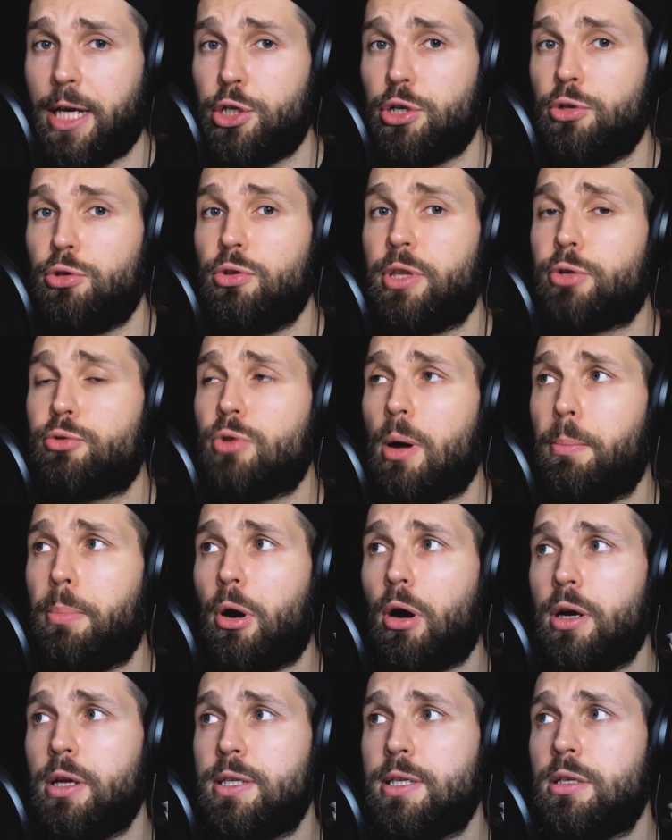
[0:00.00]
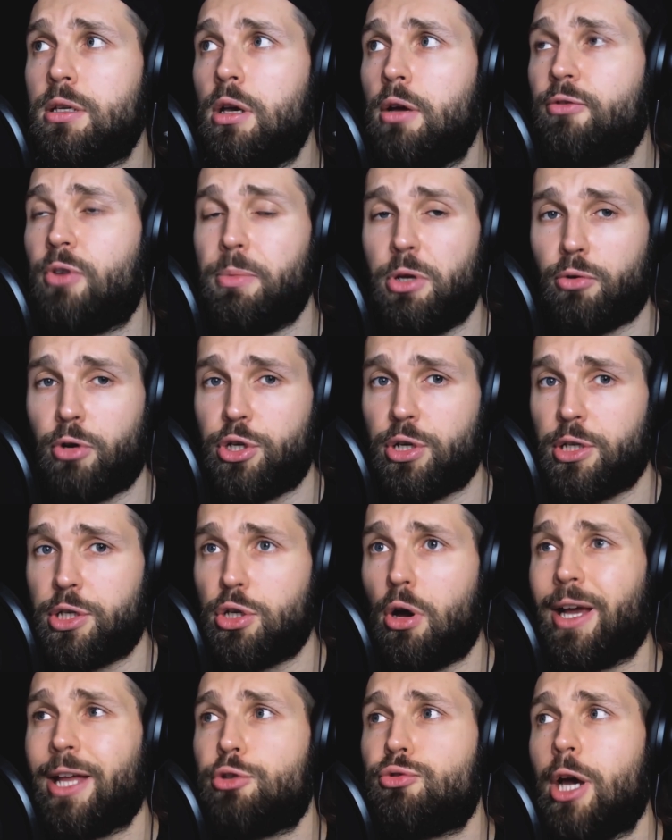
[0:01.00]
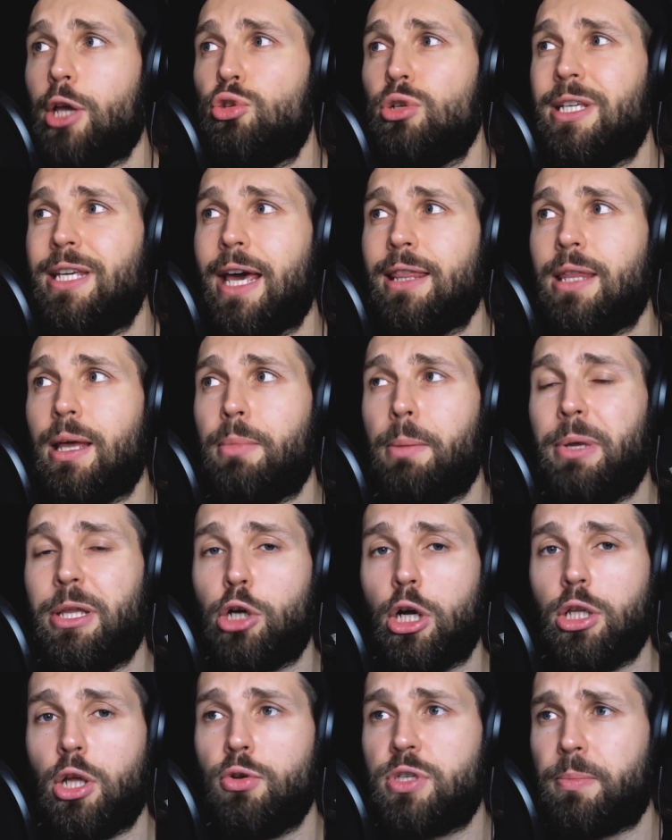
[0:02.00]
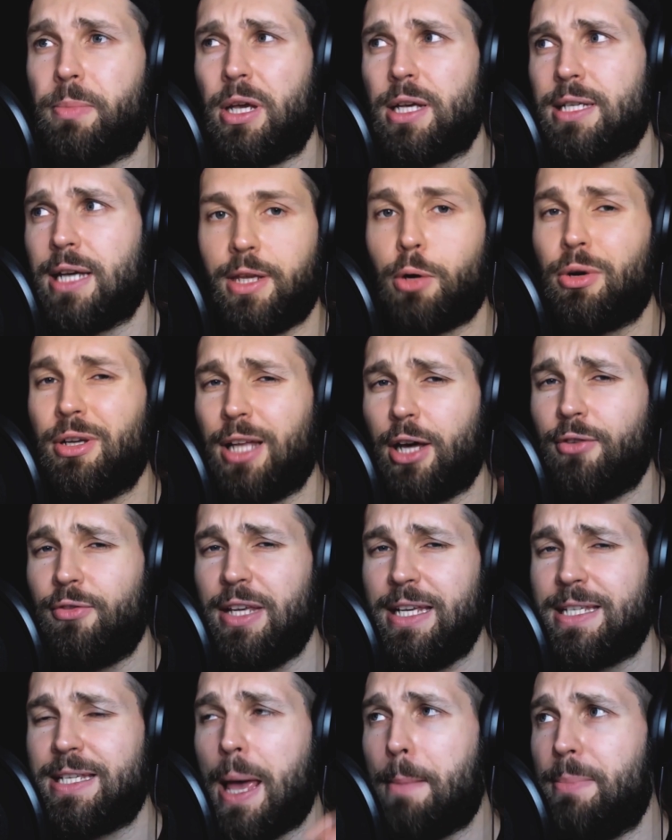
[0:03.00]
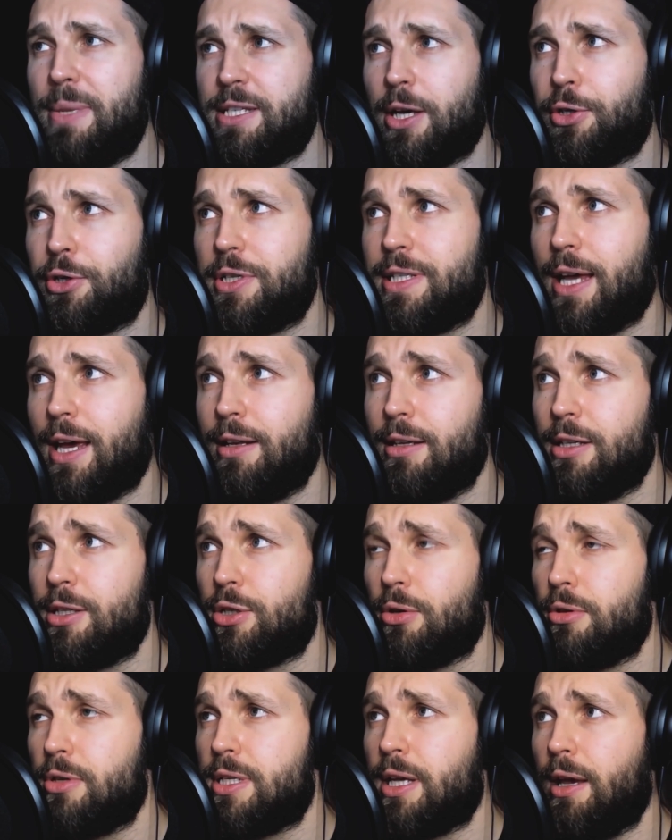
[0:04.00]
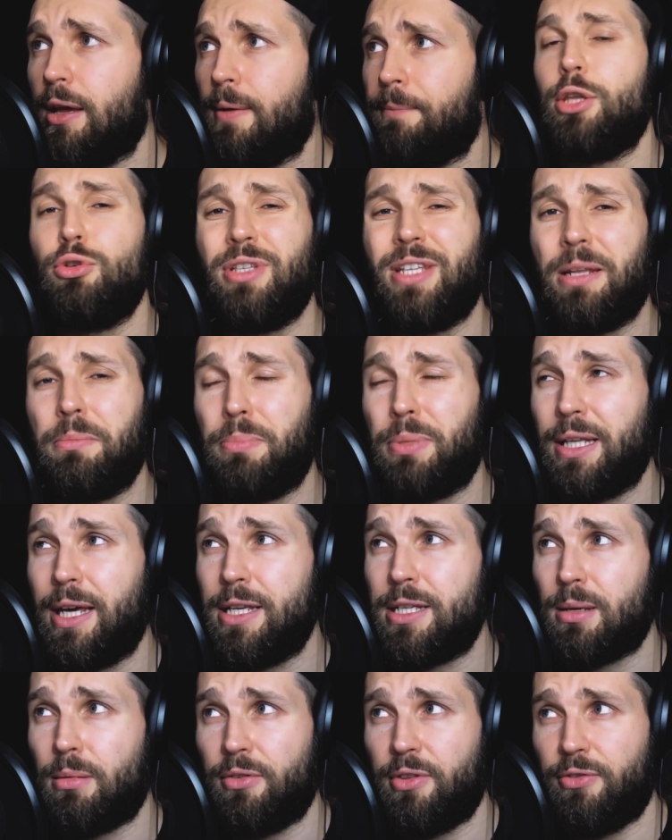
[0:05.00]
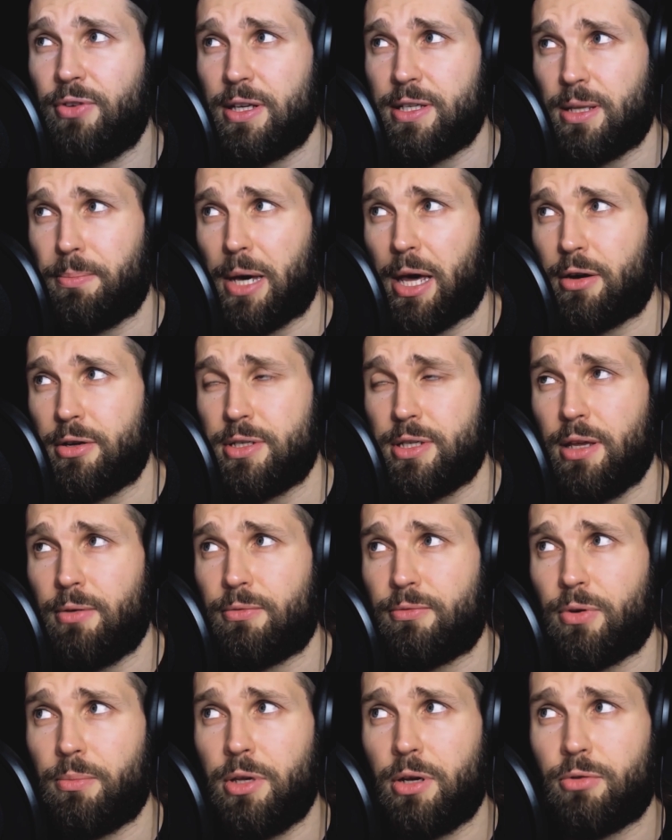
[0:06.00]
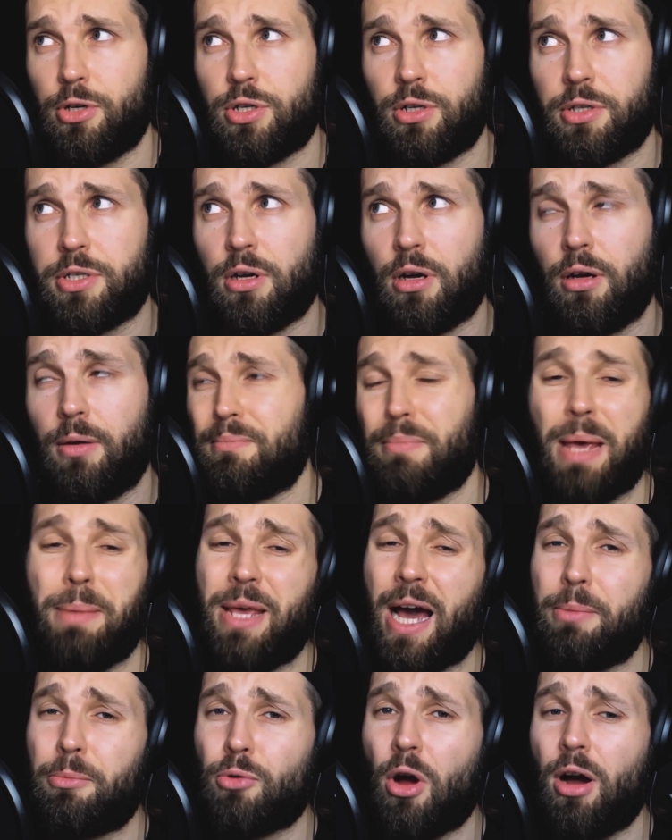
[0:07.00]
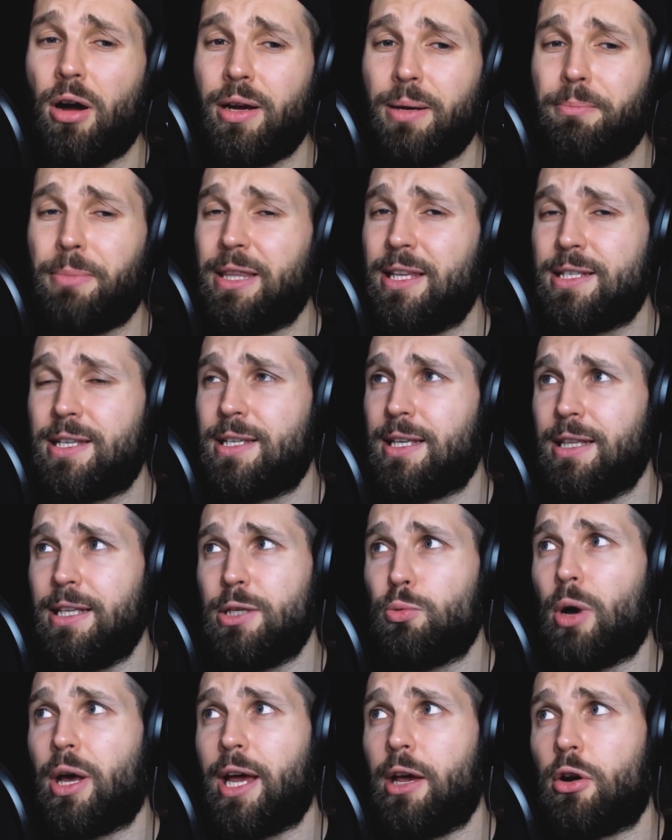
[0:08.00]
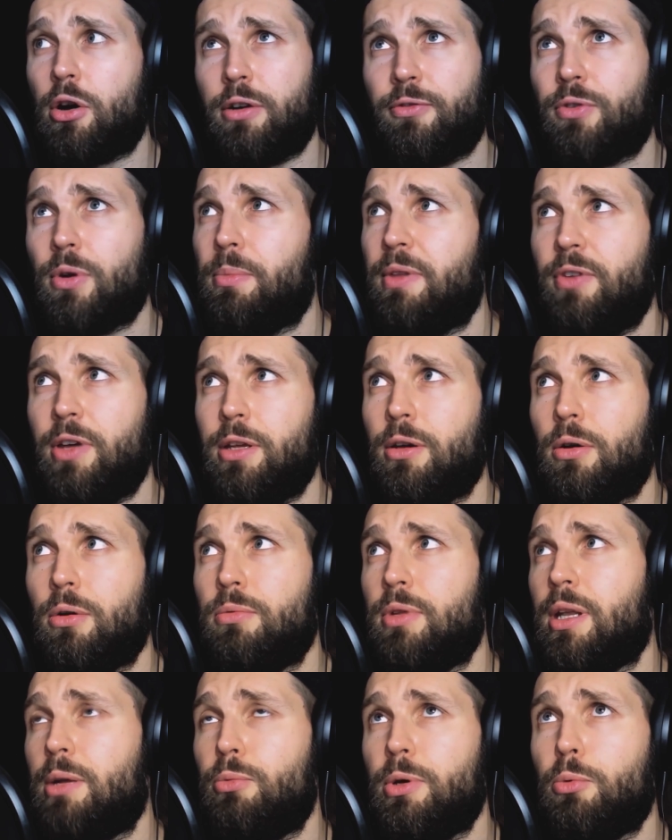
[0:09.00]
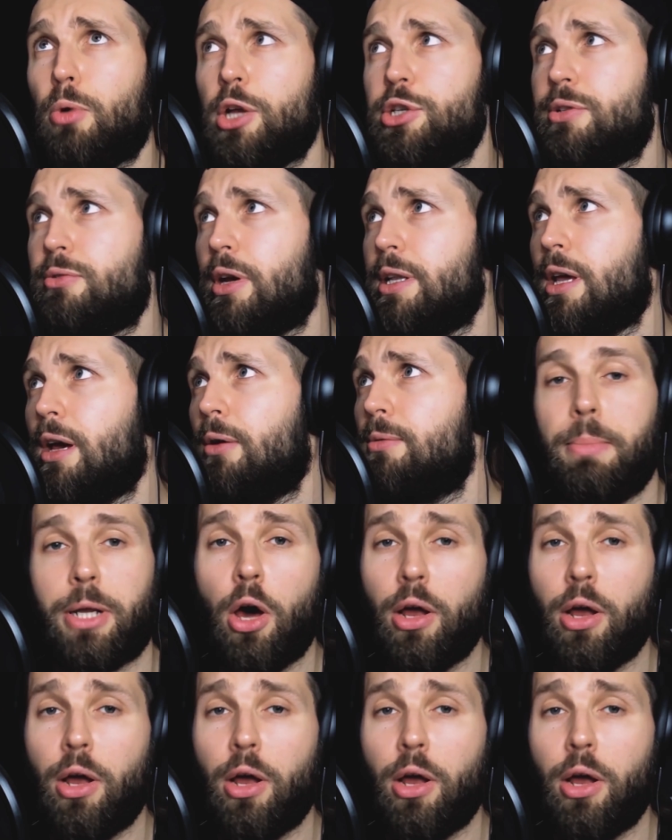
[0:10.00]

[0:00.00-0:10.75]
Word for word: attention to the drum parts from the original song and try to get them a bit closer, because I saw a lot of these misunderstandings, so to say. You didn't play some of the fills and patterns in, from the original song. Maybe I'm wrong, but this is at least what I heard from the video that we watched right now.